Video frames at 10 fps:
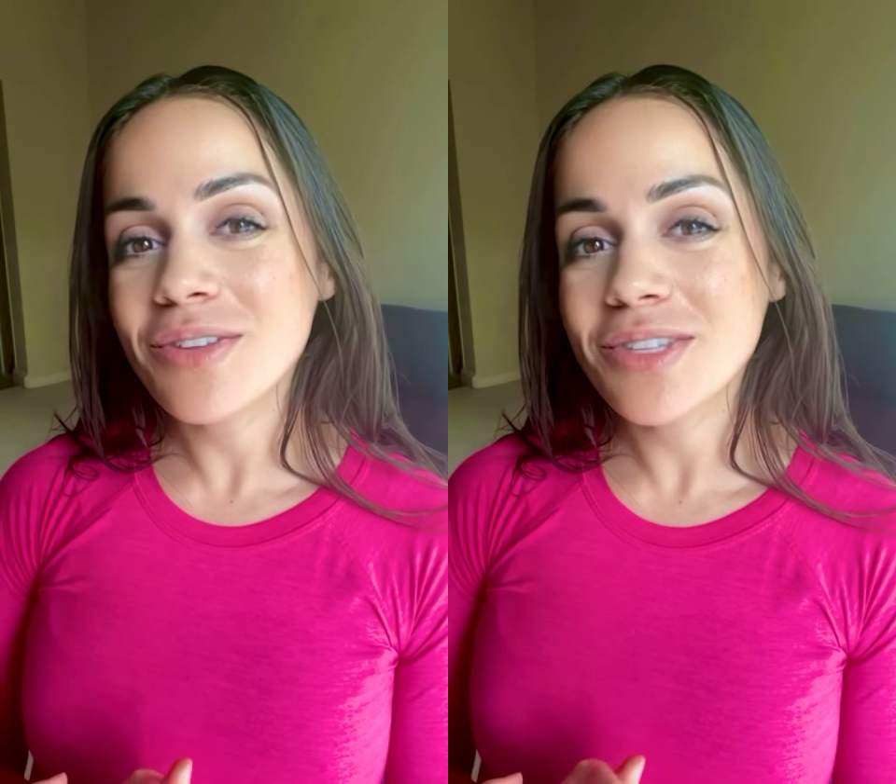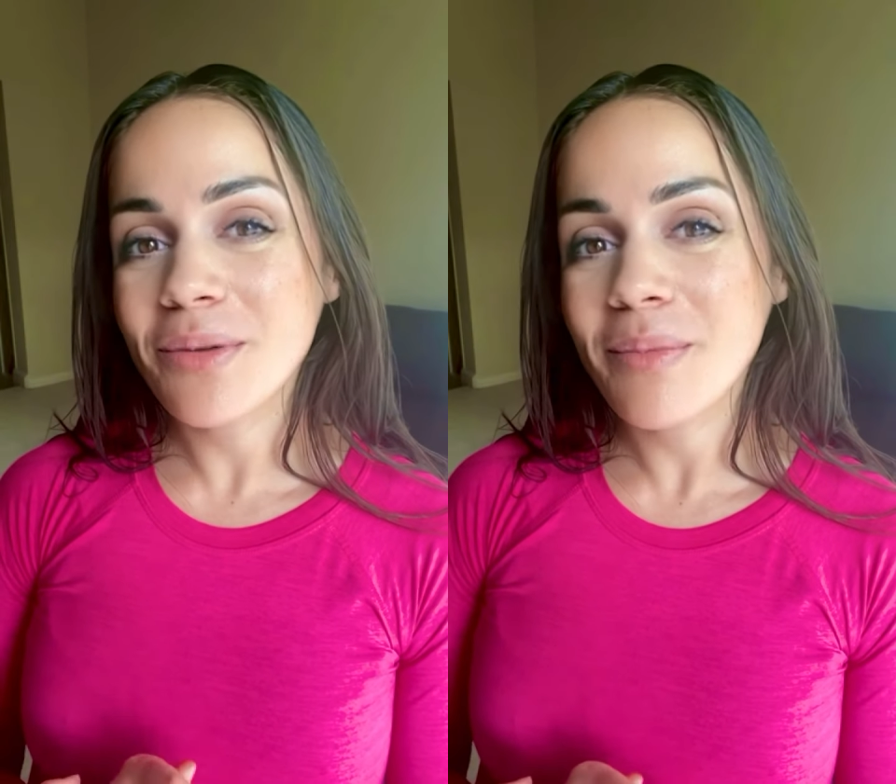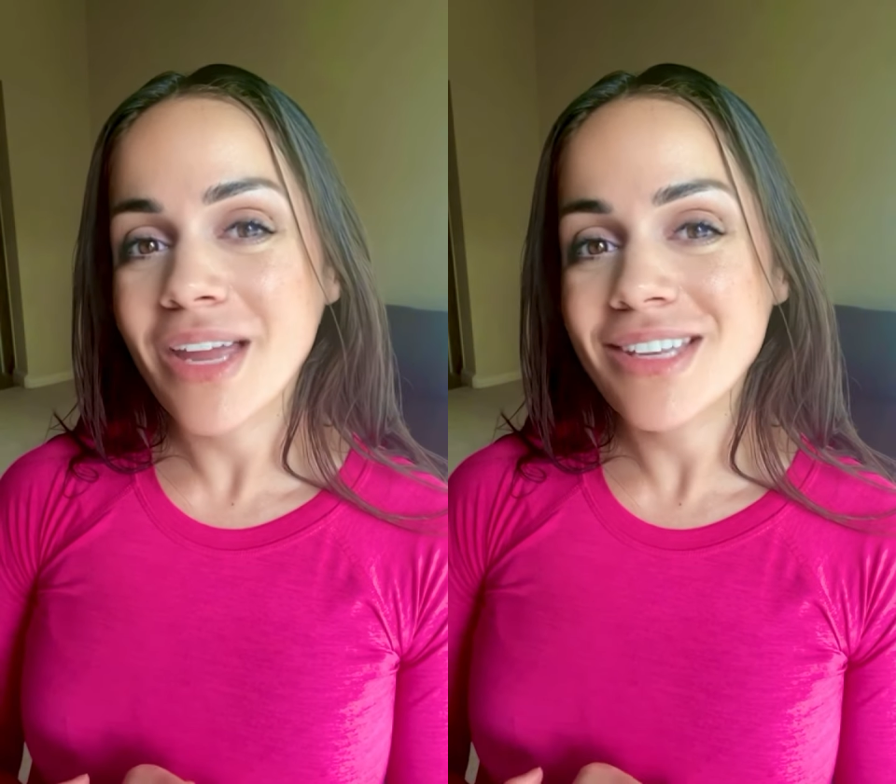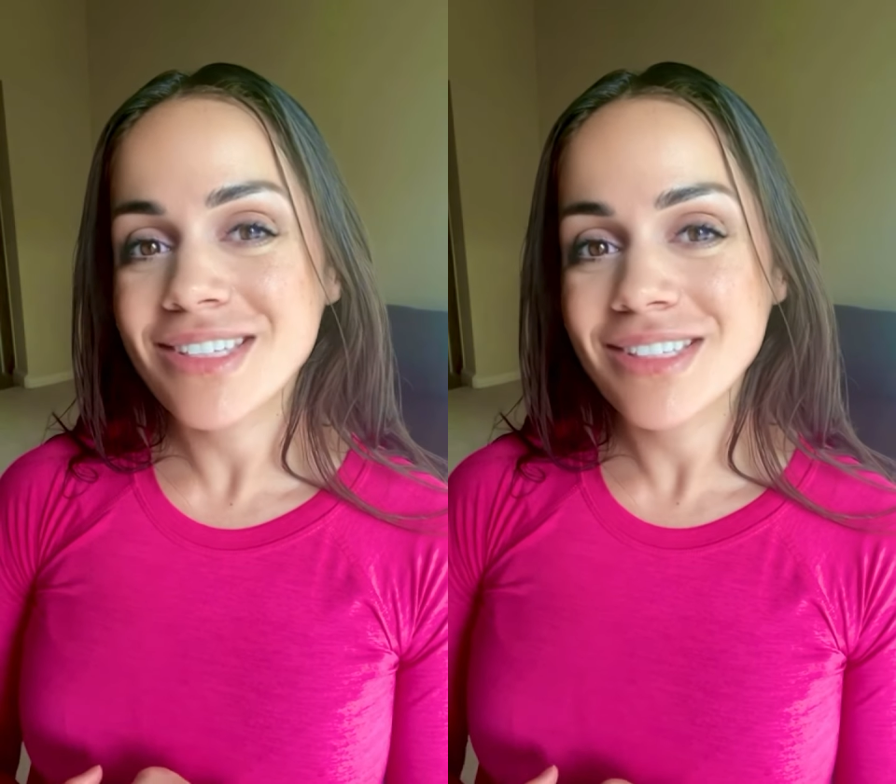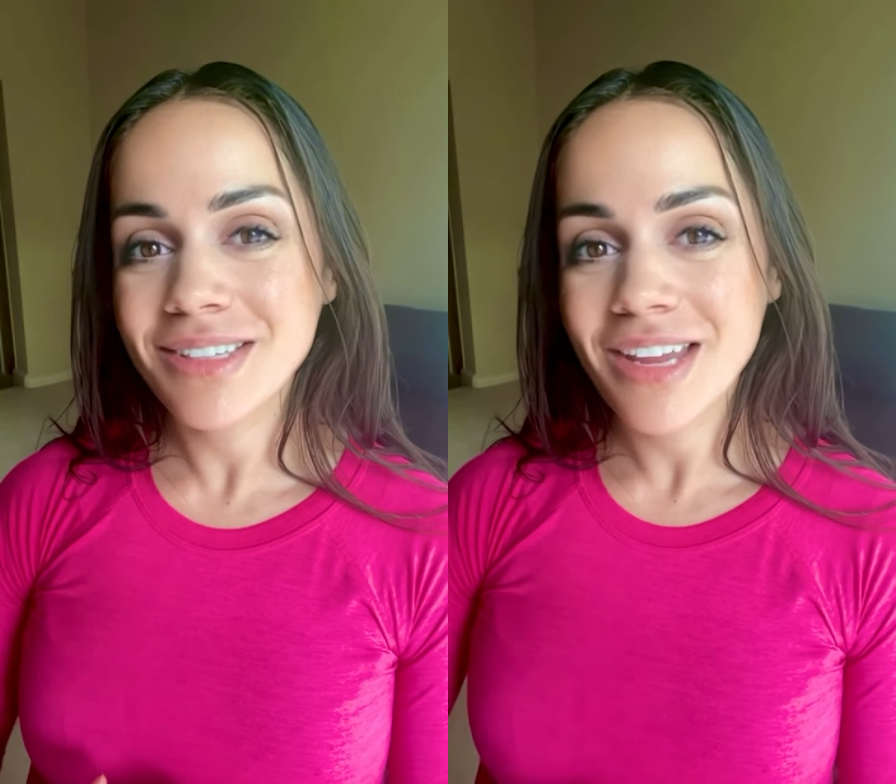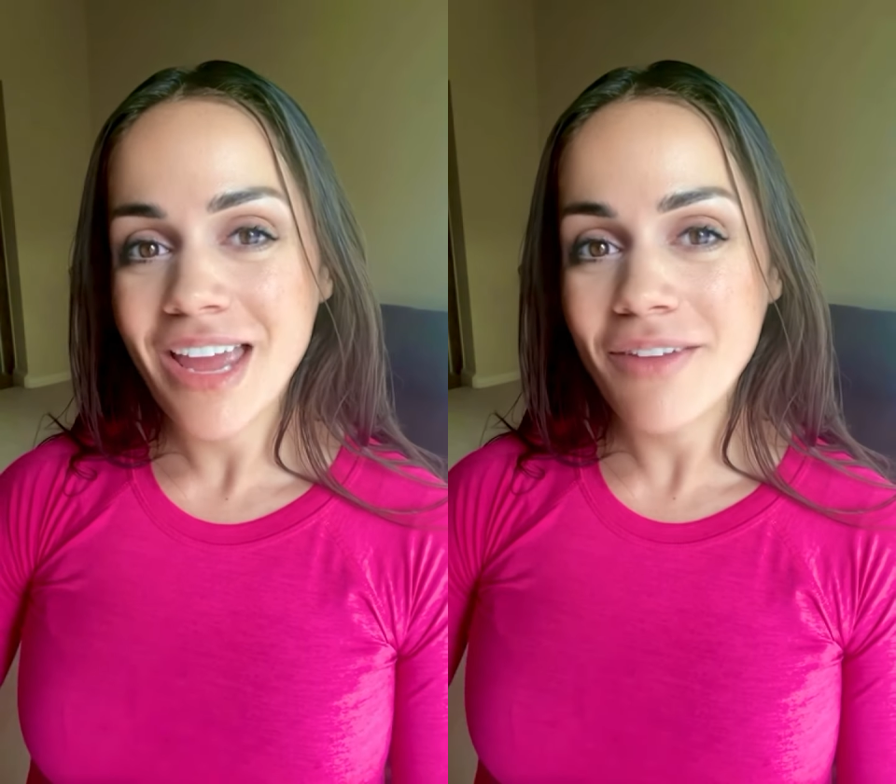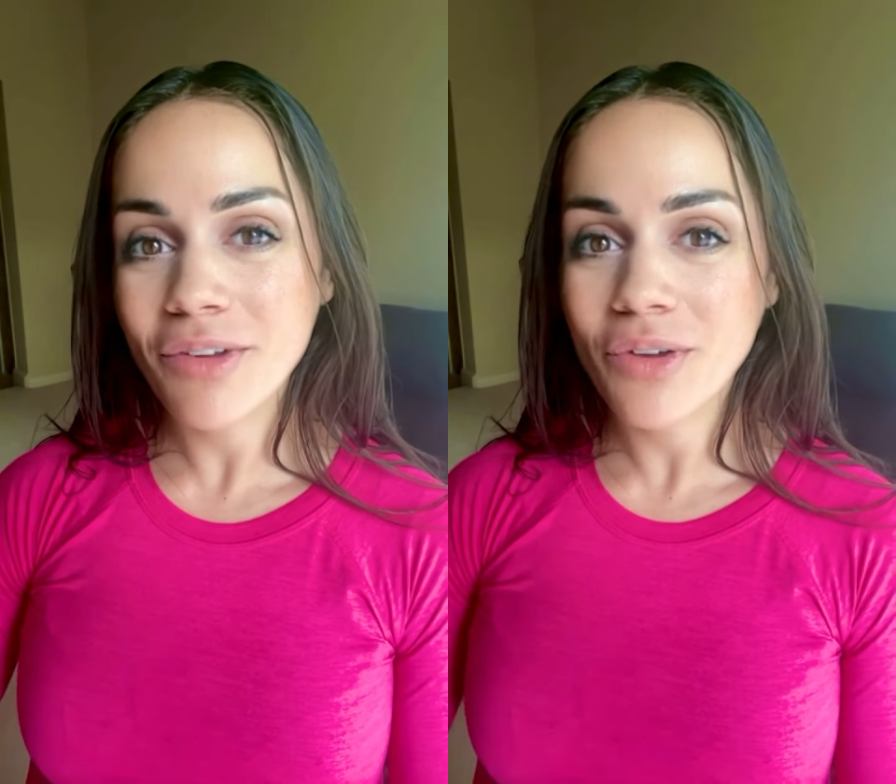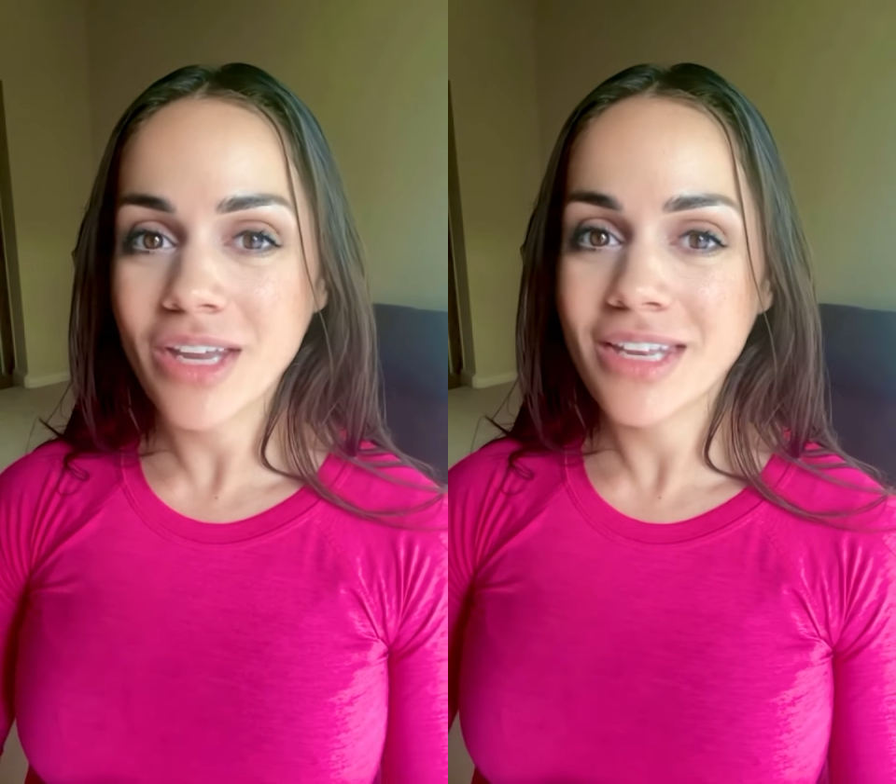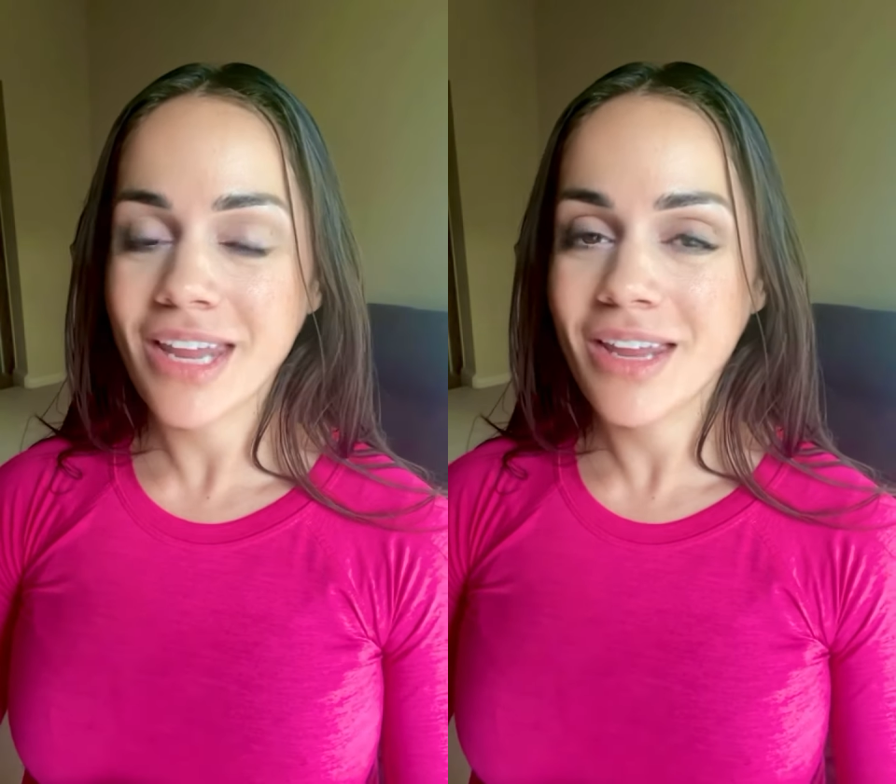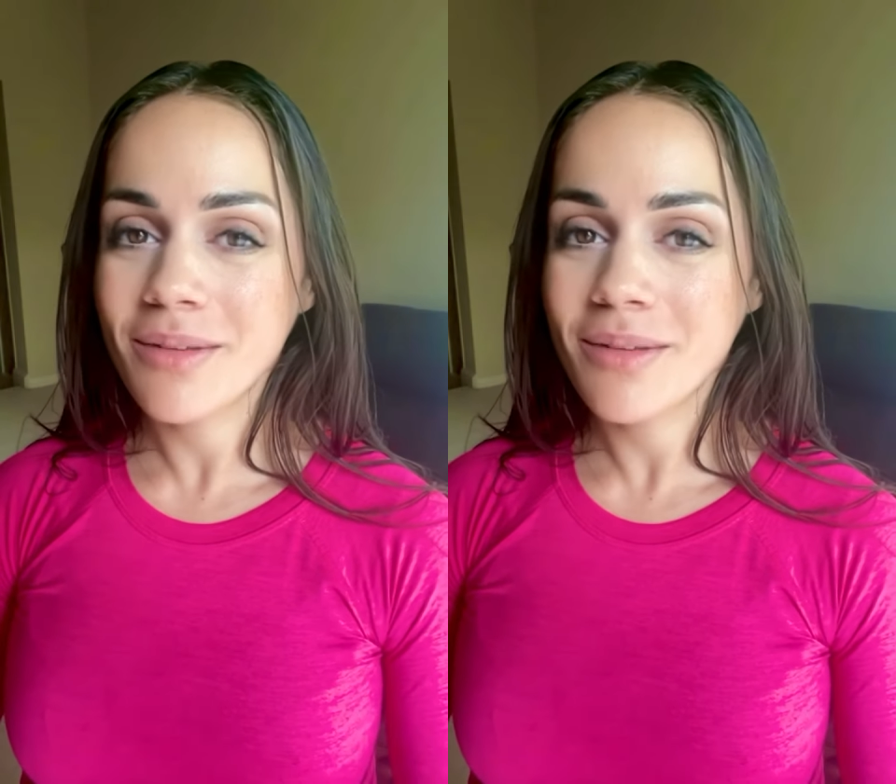so much. Have a great day.